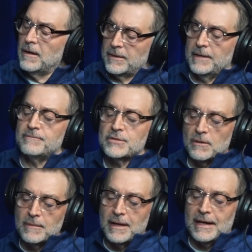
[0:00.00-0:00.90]
Okay.
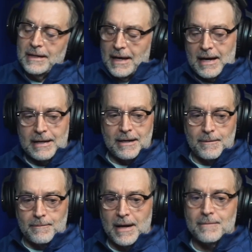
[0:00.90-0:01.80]
So
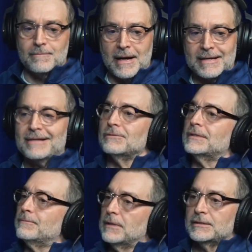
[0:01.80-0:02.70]
my
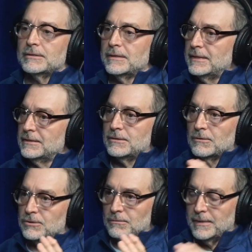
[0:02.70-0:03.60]
guilty pleasure is
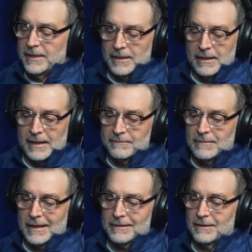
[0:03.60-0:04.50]
social media.
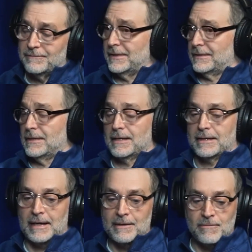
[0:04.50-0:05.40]
I love TikTok,
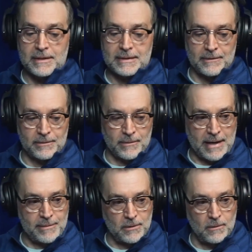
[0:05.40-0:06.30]
and I went down the
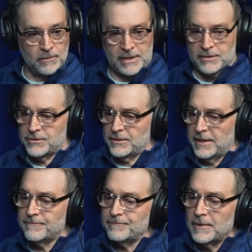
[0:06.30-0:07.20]
rabbit hole
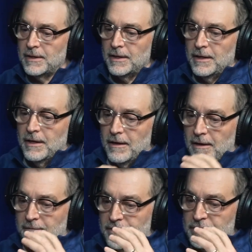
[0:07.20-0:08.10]
yesterday
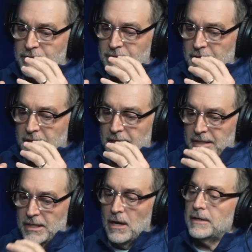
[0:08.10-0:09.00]
of this
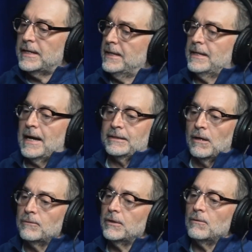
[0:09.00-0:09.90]
young kid. I
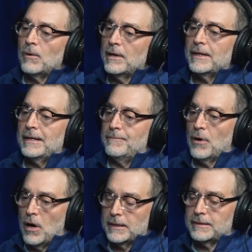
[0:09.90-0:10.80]
don't know where he
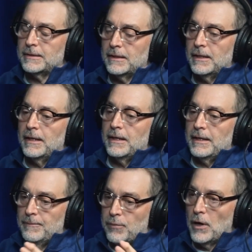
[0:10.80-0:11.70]
bought.
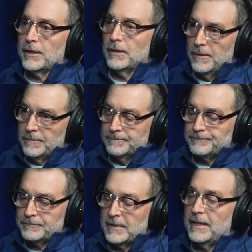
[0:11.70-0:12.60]
He bought a home,
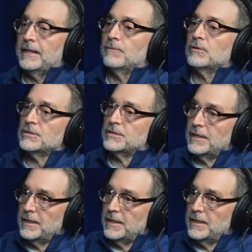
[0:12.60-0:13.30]
and it was